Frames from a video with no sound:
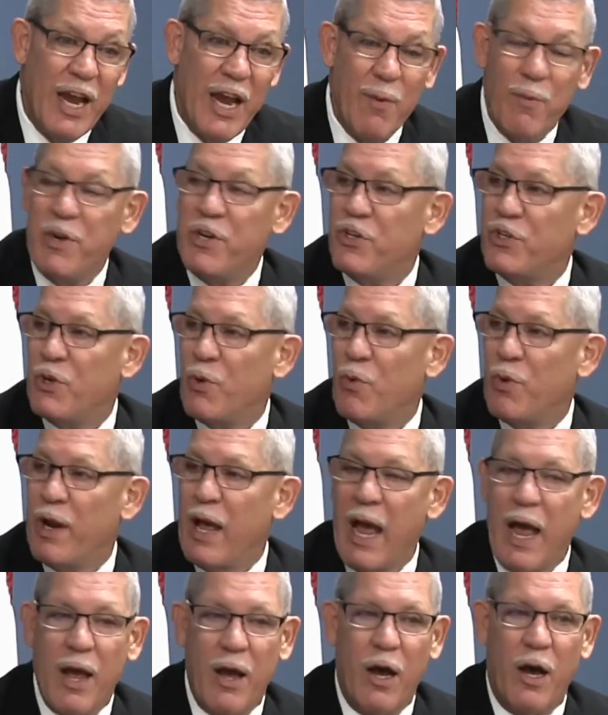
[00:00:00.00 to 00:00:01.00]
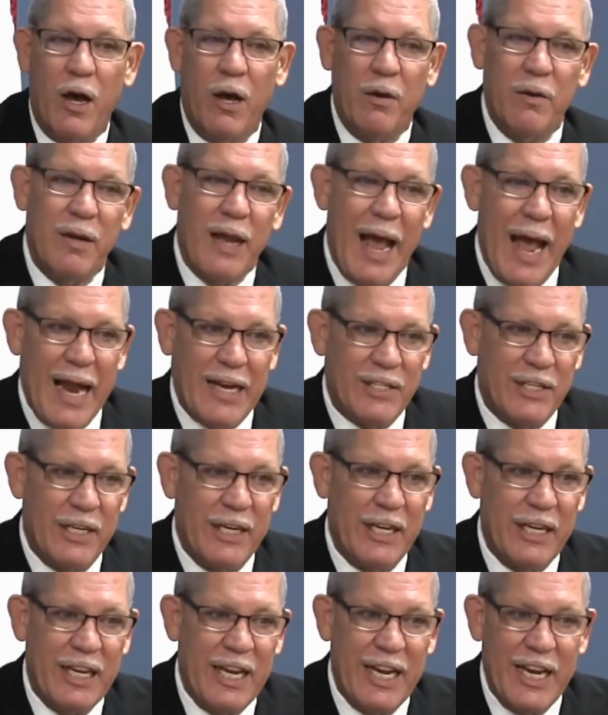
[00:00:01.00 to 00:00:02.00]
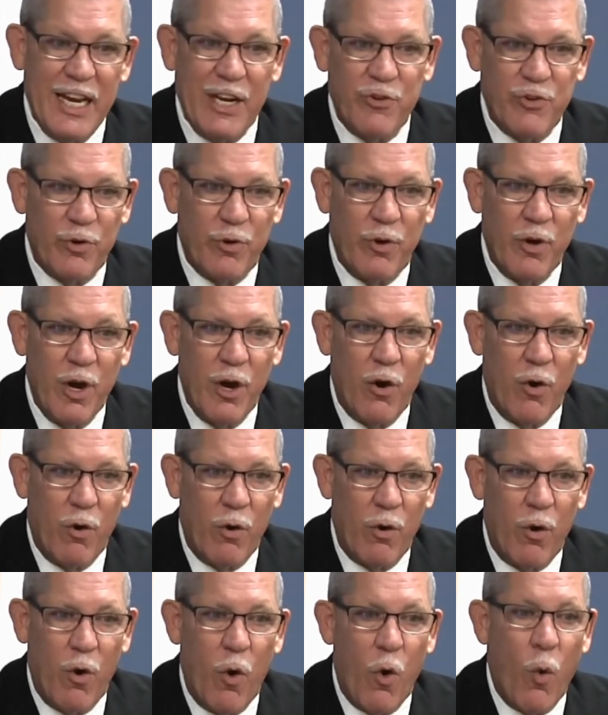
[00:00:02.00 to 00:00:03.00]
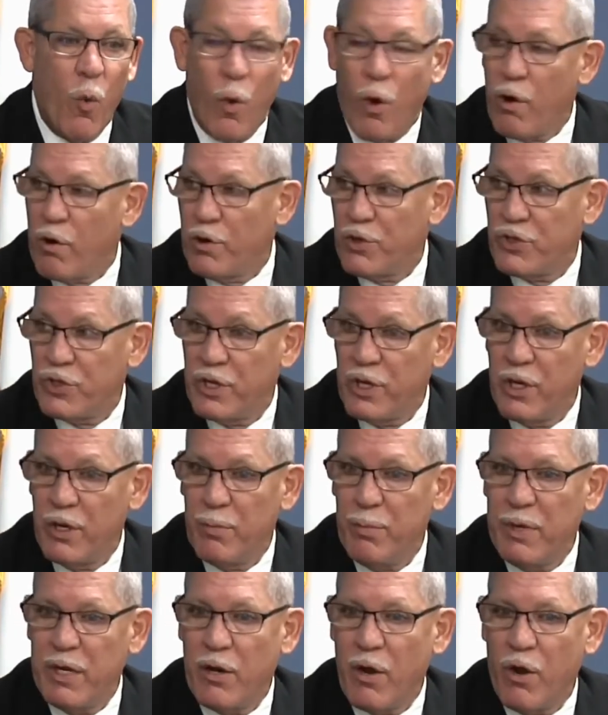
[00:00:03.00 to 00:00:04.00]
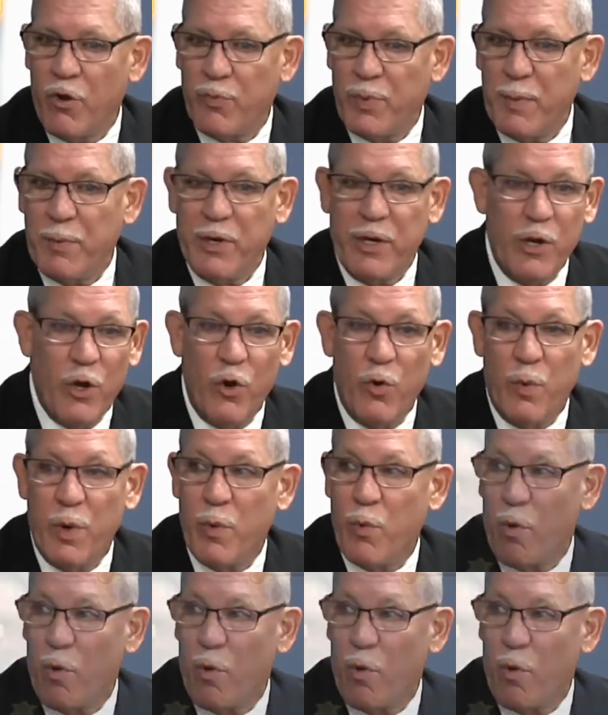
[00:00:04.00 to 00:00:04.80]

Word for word: and we just don't want to uh, accidentally get injured to, or, exactly. or, worse because people didn't know who we